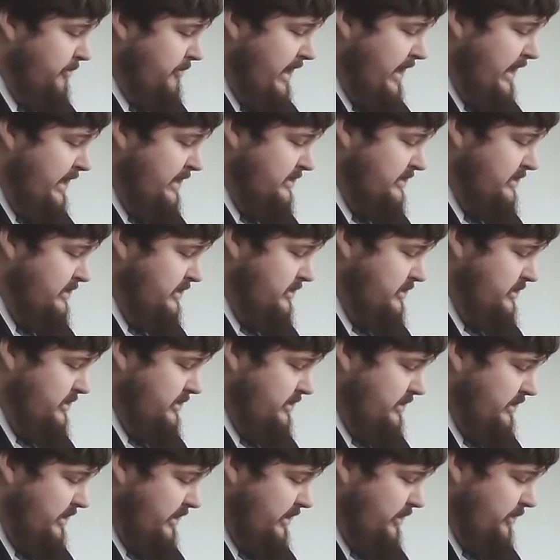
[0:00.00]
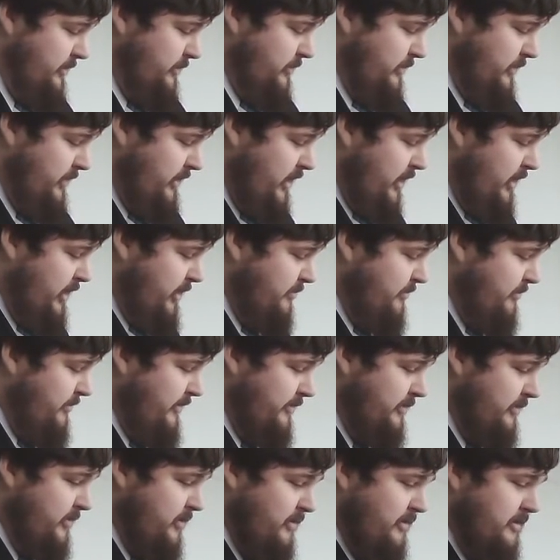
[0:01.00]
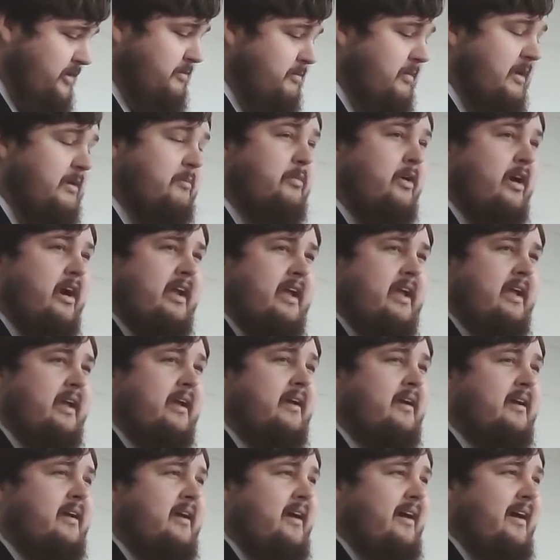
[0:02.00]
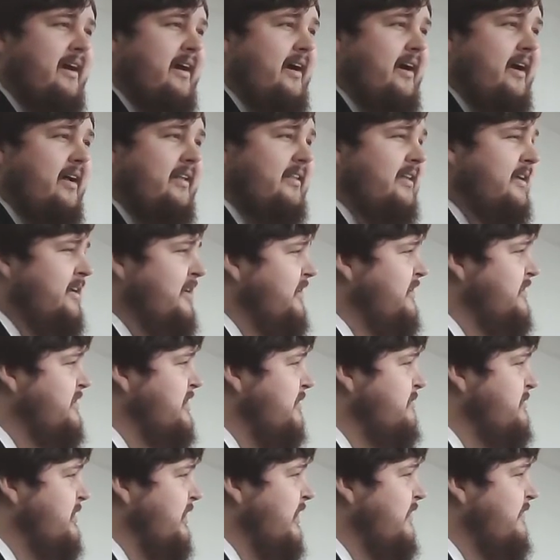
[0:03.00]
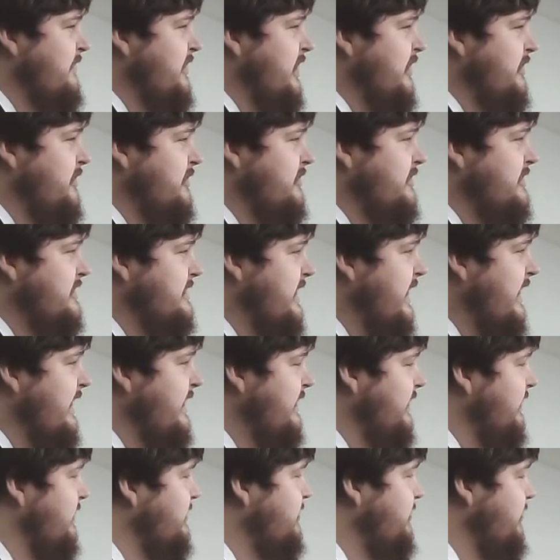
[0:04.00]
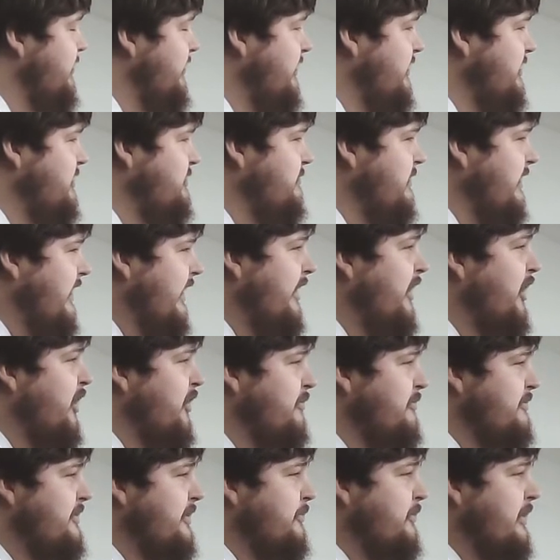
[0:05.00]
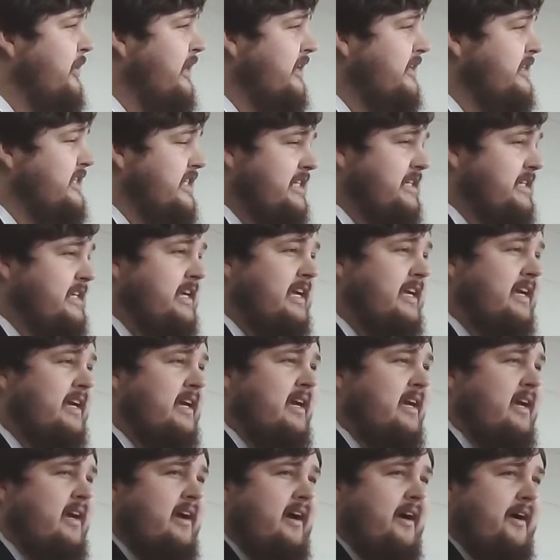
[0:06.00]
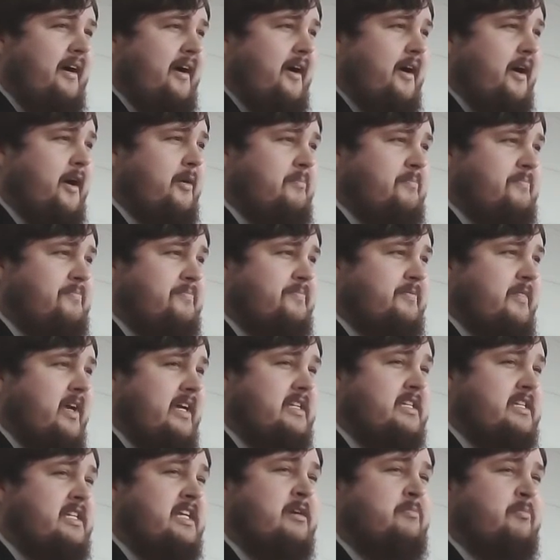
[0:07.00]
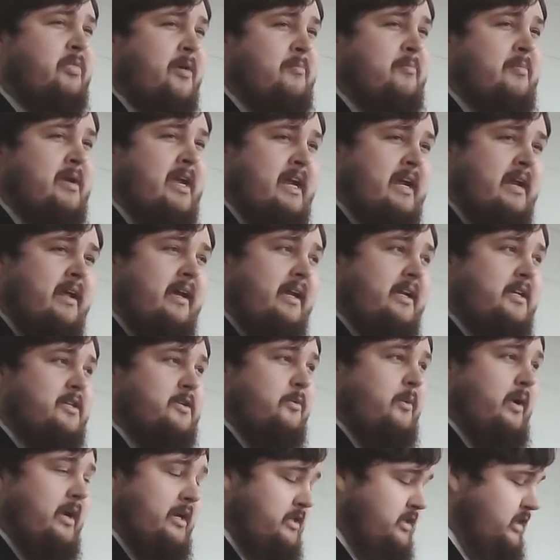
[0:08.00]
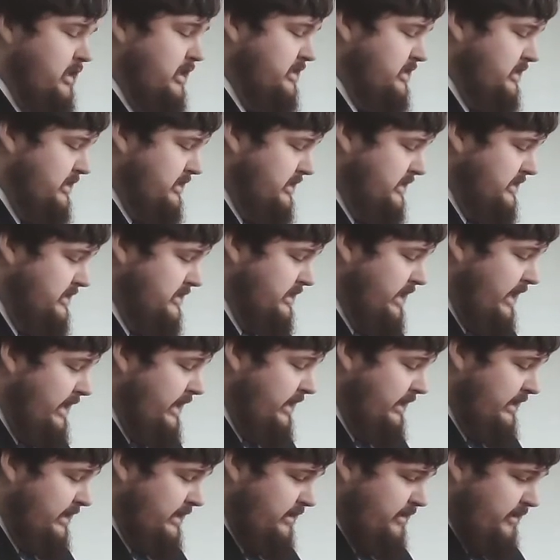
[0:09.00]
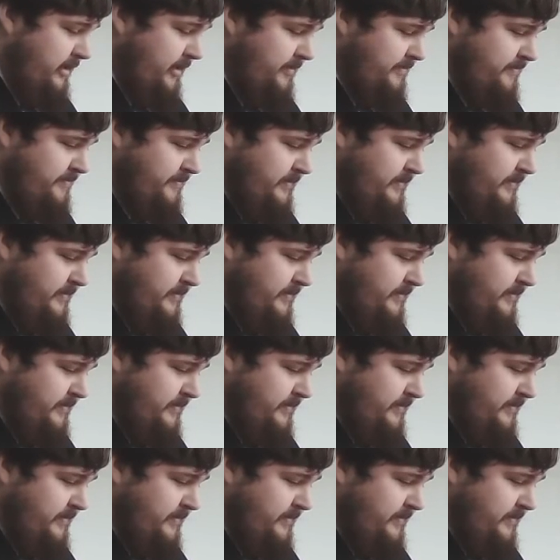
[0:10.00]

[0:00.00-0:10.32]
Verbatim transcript: passage, uh, we'll all, of course, be bringing uh, a little something of an understanding to this, but I hope that we can see um, a deeper meaning to what Jesus is saying here.